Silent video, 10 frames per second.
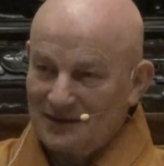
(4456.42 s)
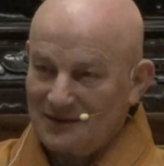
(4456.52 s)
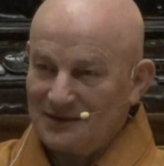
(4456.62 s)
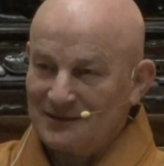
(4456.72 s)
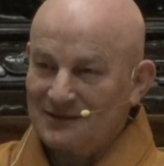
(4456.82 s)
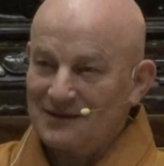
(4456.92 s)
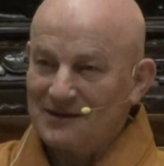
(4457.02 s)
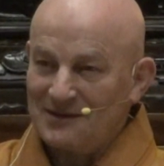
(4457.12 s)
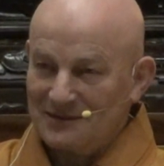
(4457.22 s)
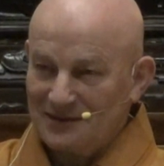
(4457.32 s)

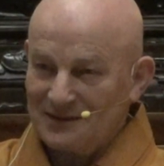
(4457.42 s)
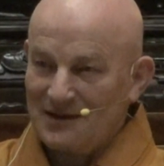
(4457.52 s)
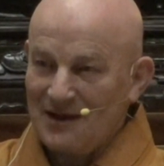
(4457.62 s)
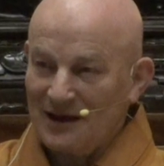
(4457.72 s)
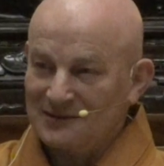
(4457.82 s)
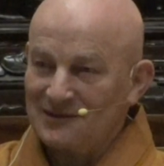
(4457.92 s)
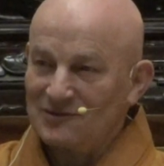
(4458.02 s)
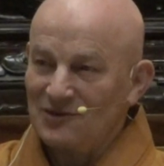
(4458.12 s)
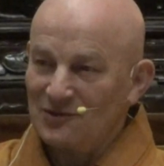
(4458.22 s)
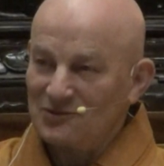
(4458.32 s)
uh,
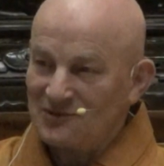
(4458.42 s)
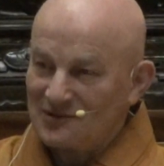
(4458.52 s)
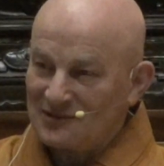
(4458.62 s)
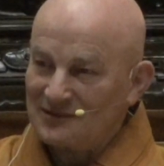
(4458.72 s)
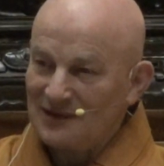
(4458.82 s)
antidotes,